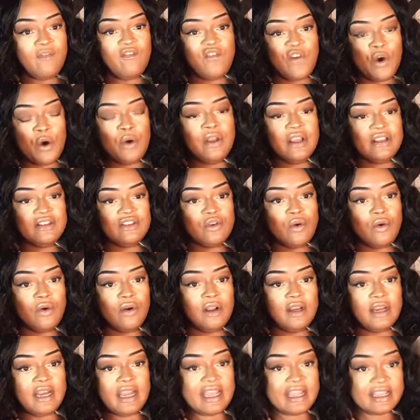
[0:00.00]
focus
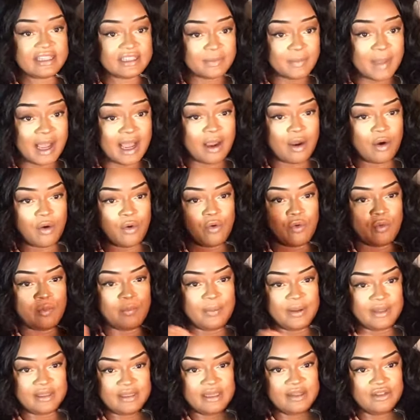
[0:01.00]
on is my own
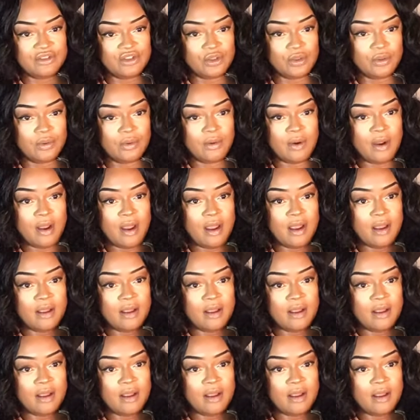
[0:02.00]
potential.